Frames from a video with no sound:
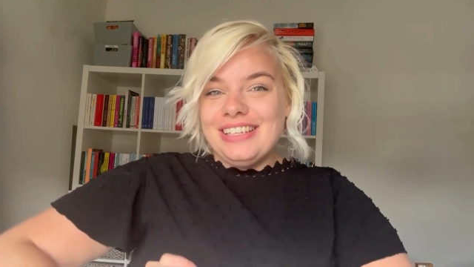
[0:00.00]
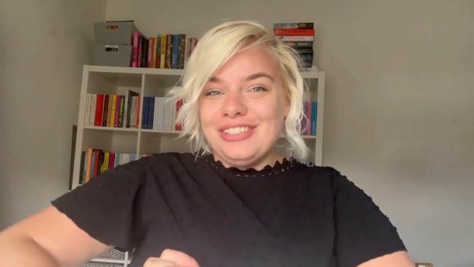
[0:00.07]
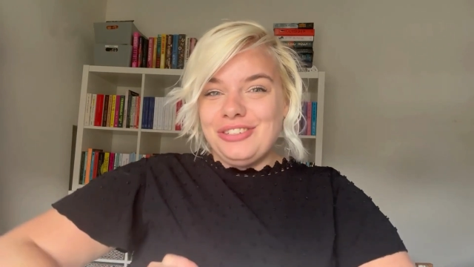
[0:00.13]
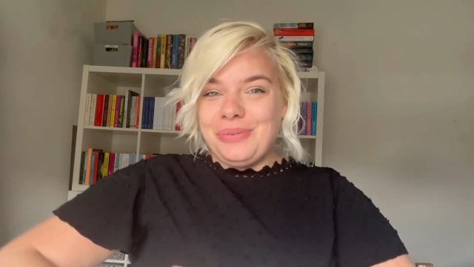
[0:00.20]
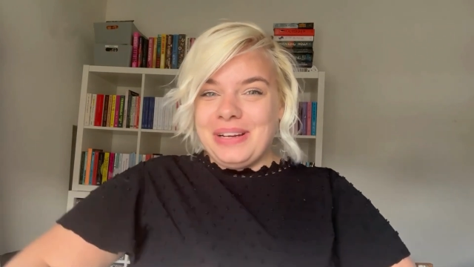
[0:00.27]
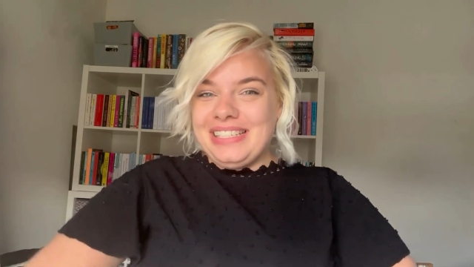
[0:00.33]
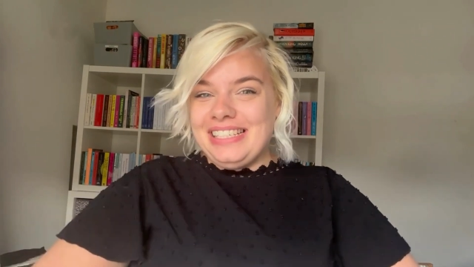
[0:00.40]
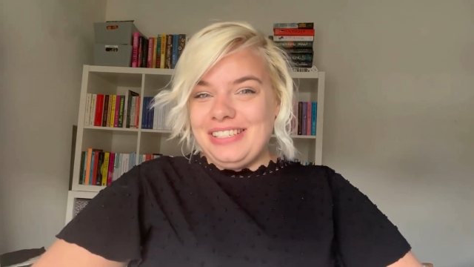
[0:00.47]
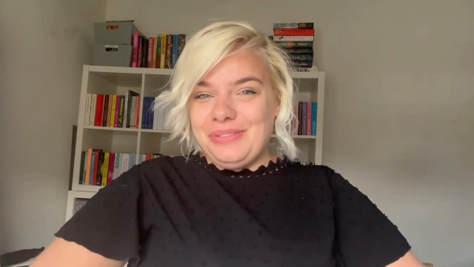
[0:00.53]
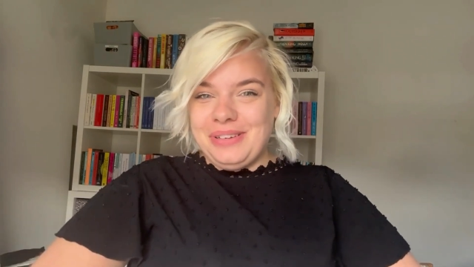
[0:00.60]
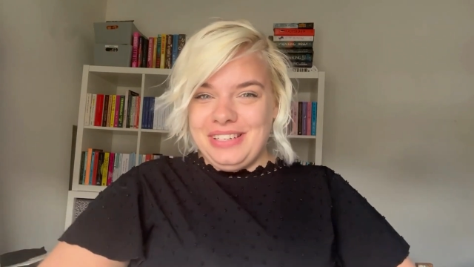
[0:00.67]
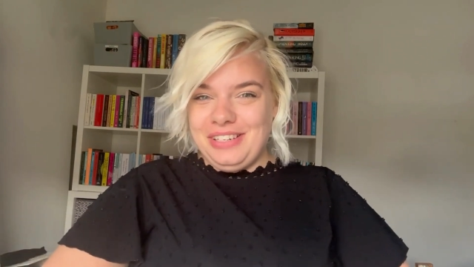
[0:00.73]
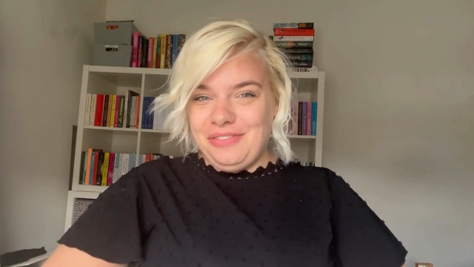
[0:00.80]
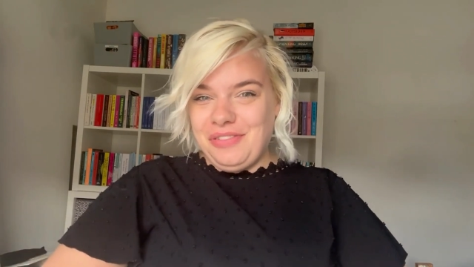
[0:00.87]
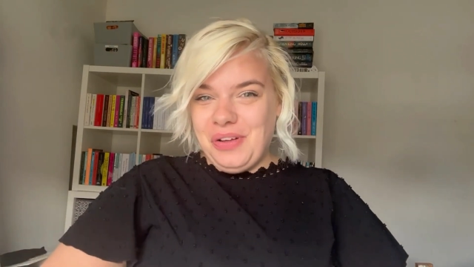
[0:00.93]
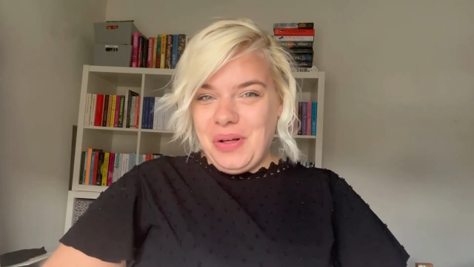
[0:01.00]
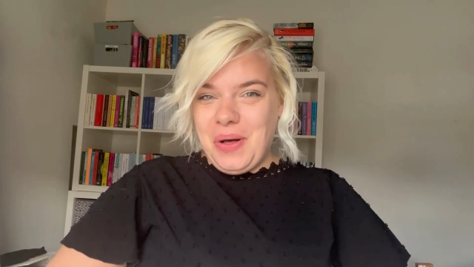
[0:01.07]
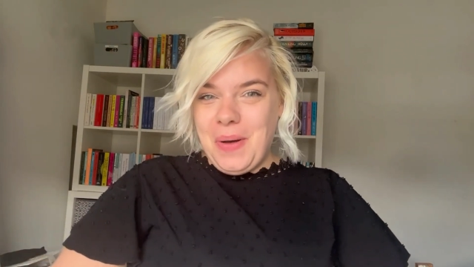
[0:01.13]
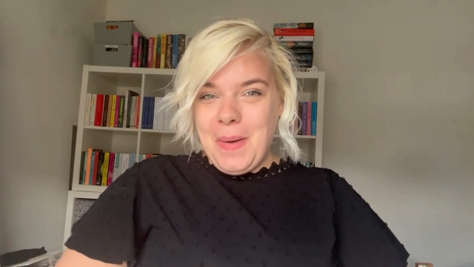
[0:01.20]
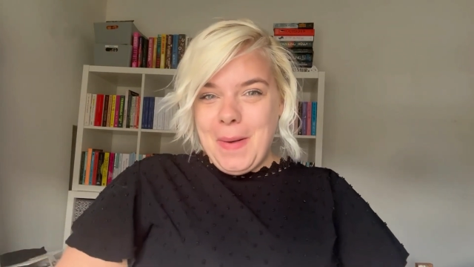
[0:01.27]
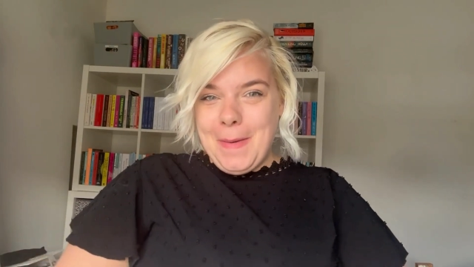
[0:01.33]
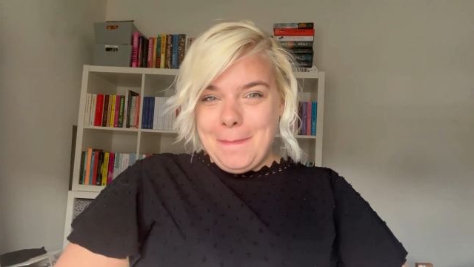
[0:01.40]

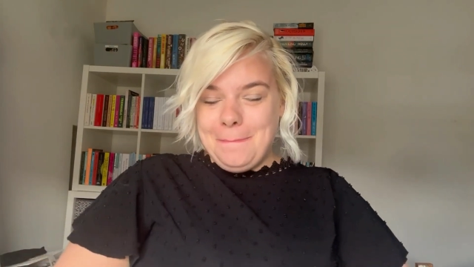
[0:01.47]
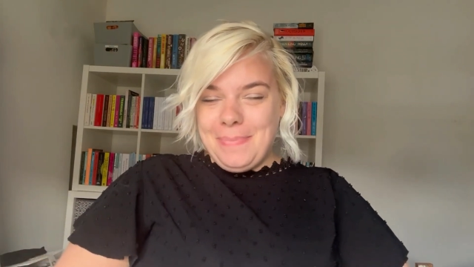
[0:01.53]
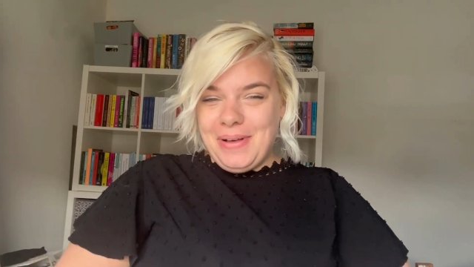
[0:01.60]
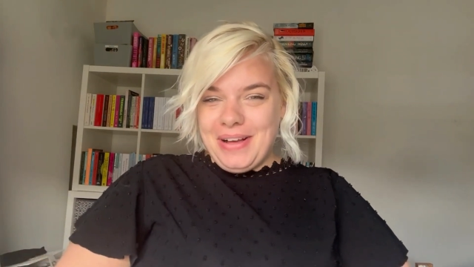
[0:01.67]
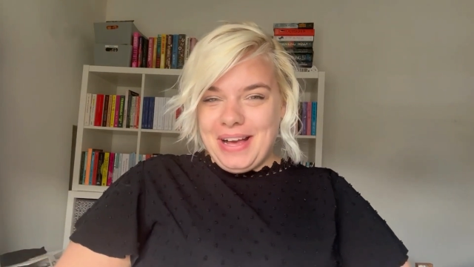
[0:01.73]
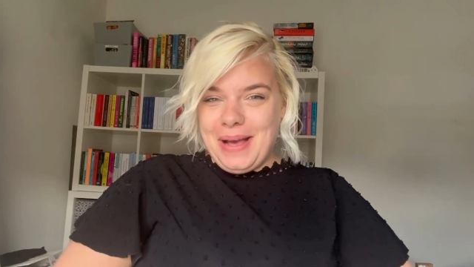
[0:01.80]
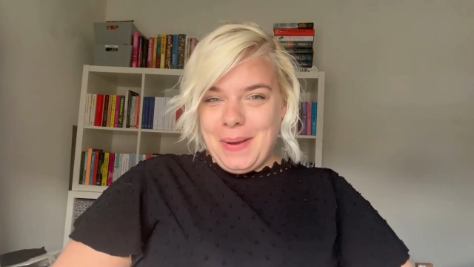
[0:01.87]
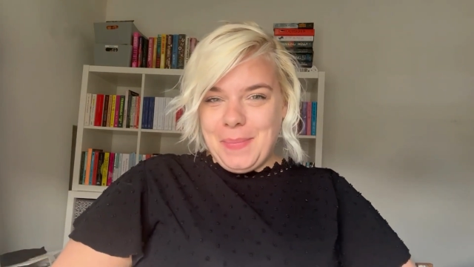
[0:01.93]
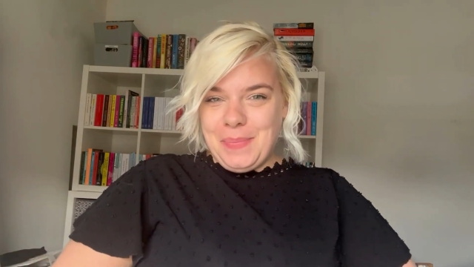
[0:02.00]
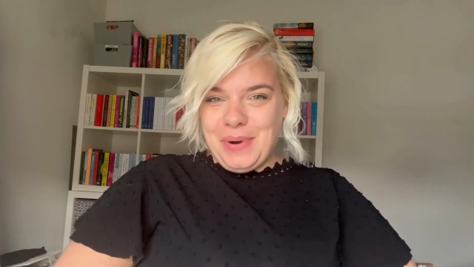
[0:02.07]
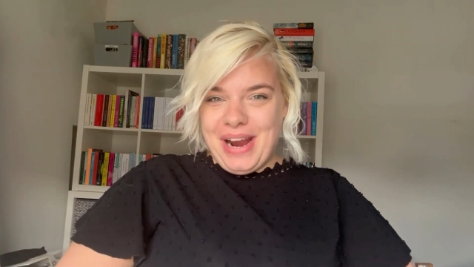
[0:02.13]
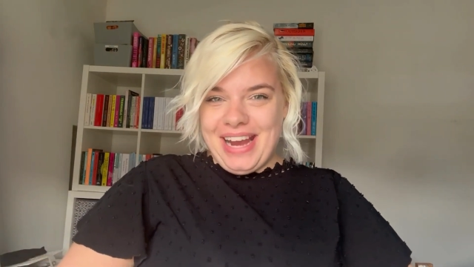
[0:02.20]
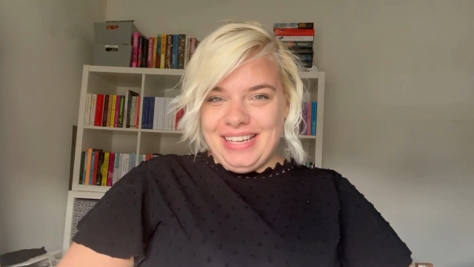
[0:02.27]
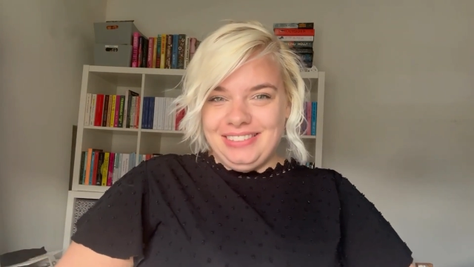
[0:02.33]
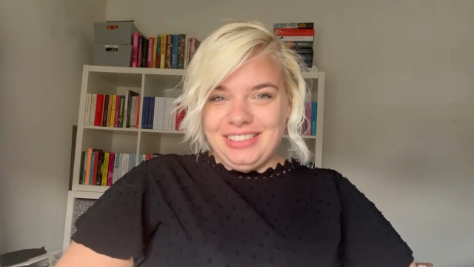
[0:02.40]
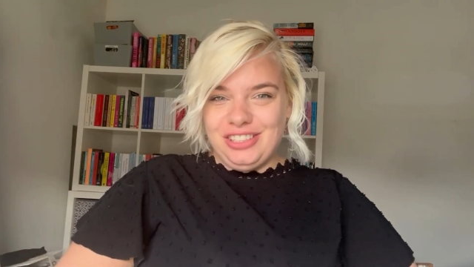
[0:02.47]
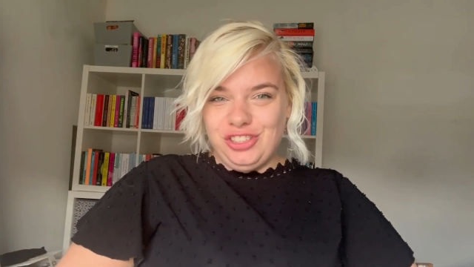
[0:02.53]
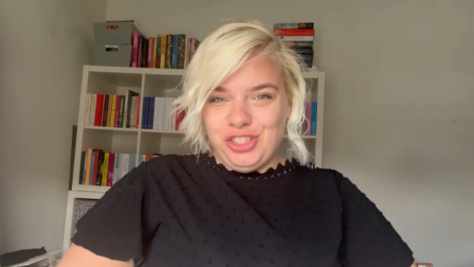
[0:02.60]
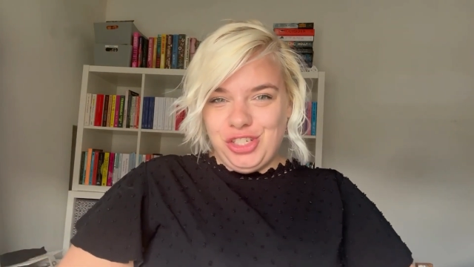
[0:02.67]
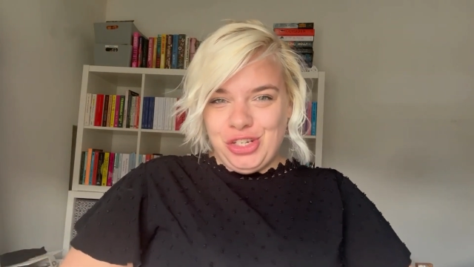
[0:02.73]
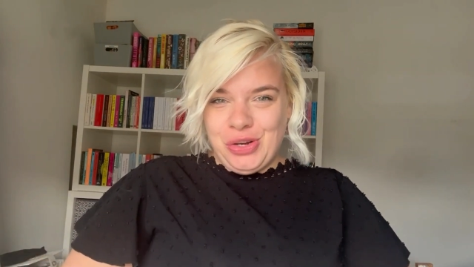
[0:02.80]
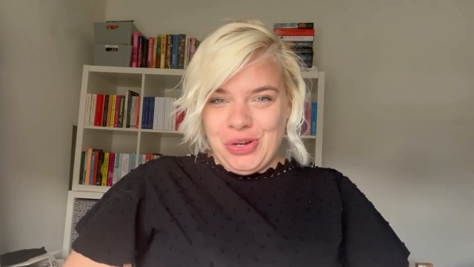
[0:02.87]
2024 Booker Prize
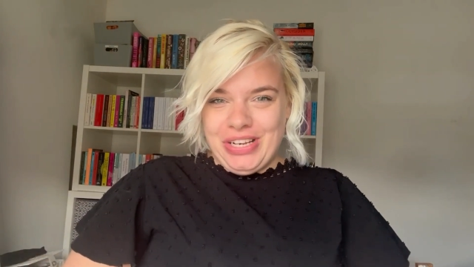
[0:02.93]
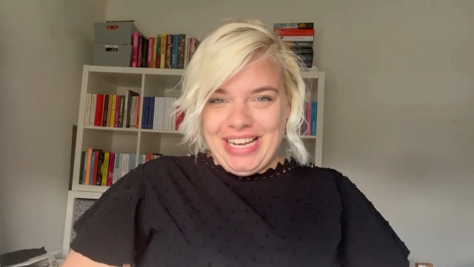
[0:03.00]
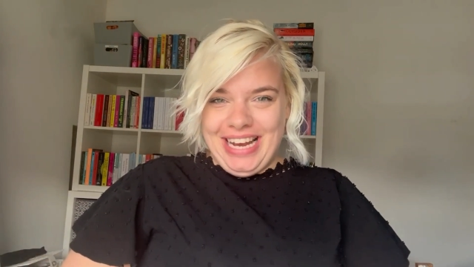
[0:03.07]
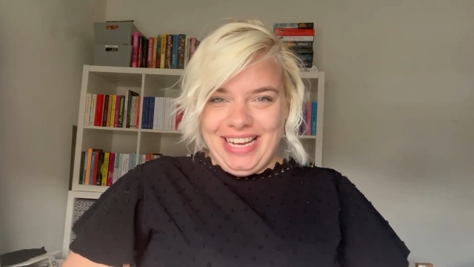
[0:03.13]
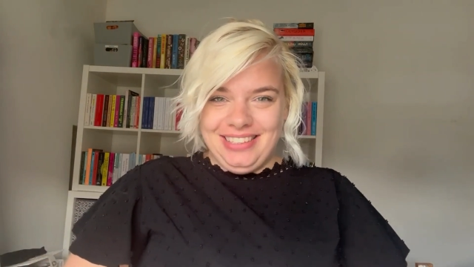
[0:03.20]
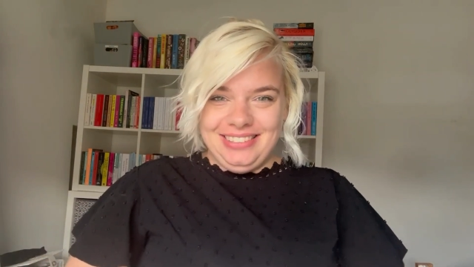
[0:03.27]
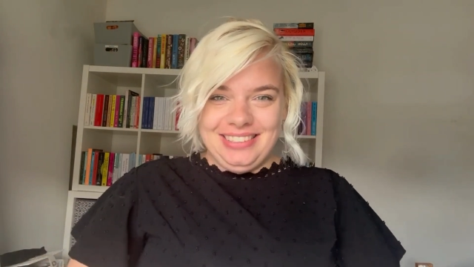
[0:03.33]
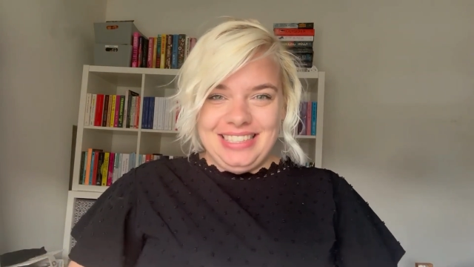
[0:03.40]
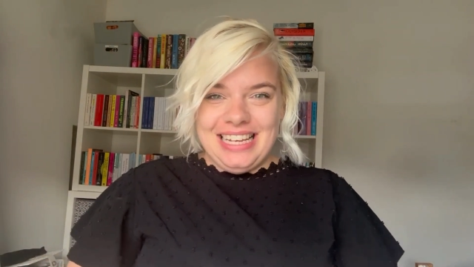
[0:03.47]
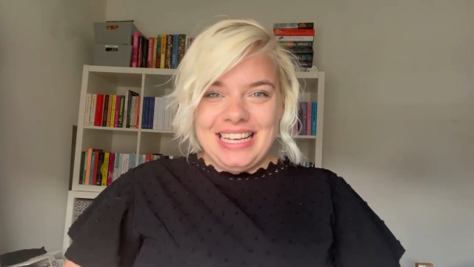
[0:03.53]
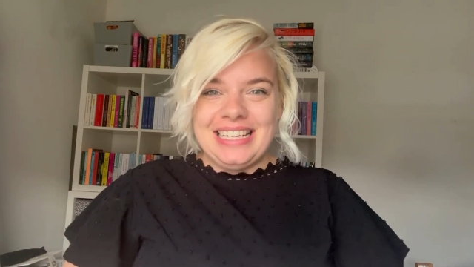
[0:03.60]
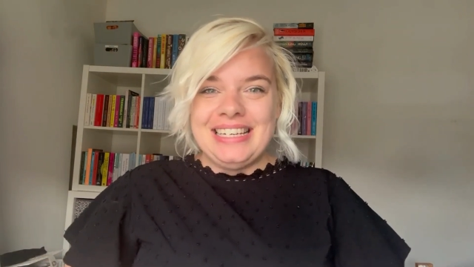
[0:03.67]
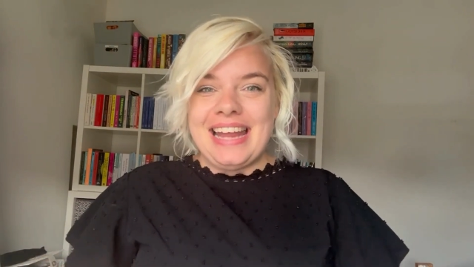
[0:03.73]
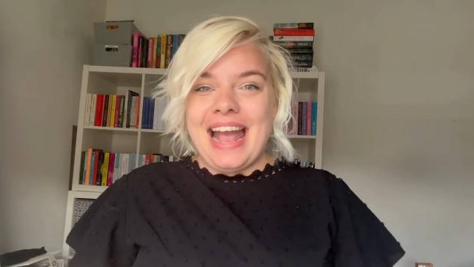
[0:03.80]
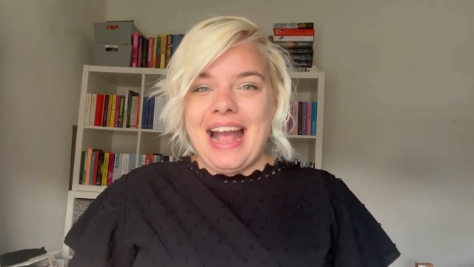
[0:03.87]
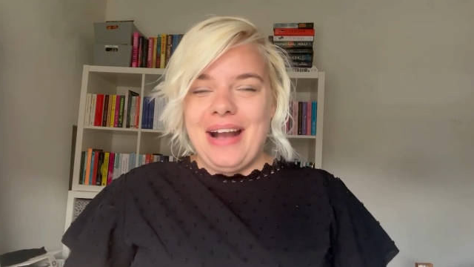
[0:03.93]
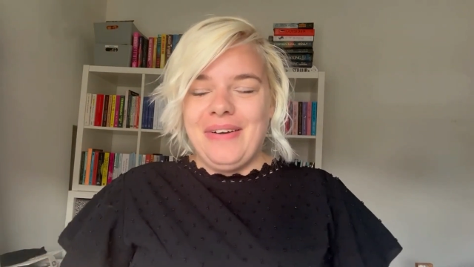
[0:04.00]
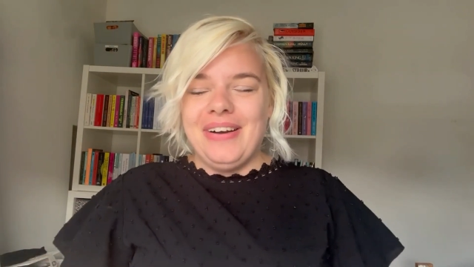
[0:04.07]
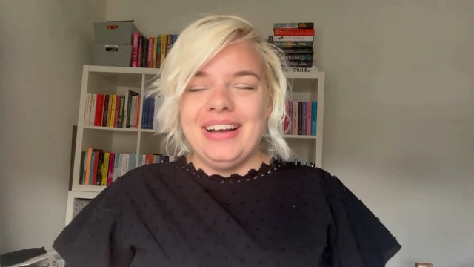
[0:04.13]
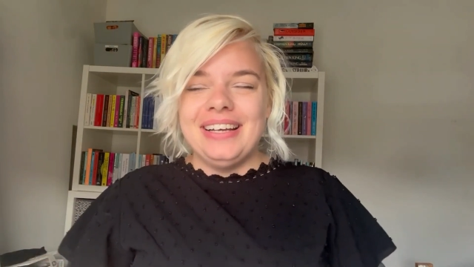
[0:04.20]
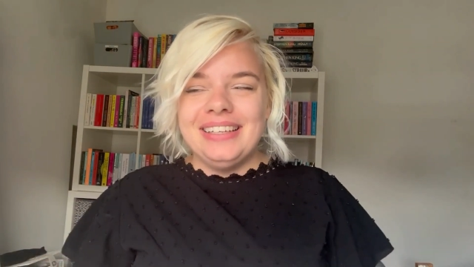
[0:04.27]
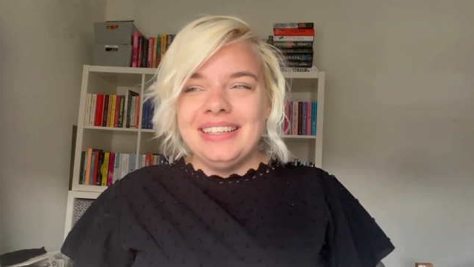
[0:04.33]
shortlist. Now,